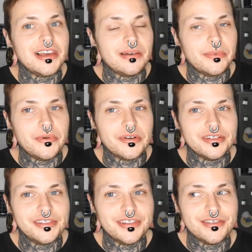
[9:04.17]
of a lot
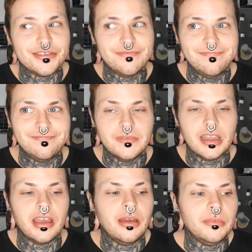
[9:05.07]
more so
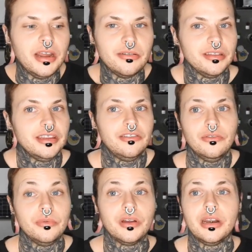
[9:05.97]
I'm not really
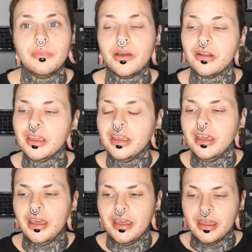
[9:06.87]
too worried about it.
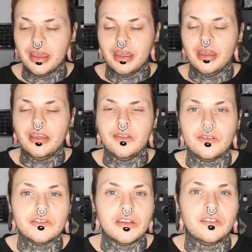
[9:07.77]

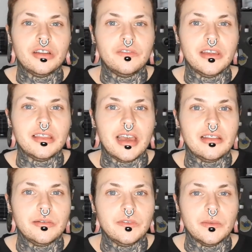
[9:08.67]
So it's just stuff like
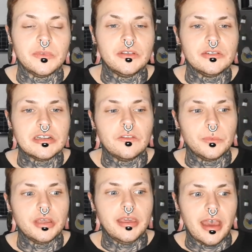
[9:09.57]
that, little substitutions.
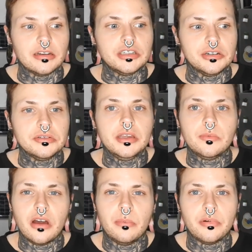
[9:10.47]
But yeah, generally
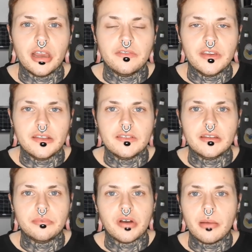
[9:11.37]
raw
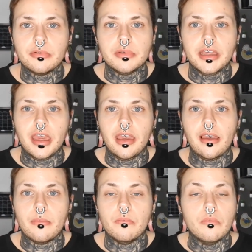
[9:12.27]
breakfast, probably
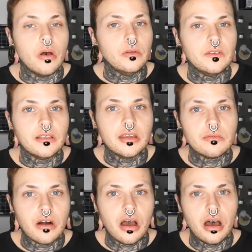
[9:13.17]
a
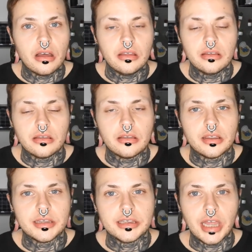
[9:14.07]
mostly raw
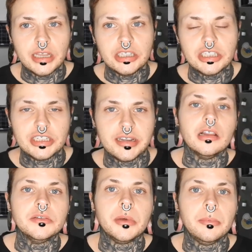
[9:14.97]
lunch.
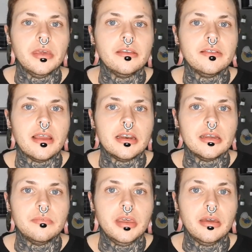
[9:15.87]
All of my meals end
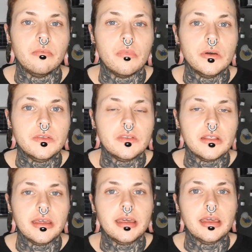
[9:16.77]
up being
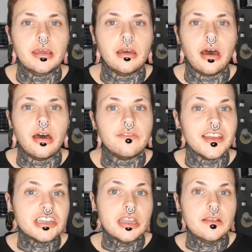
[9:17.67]
mostly uh,
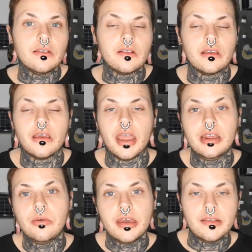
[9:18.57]
veggies
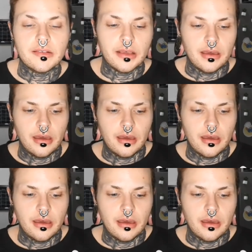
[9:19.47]
anyways.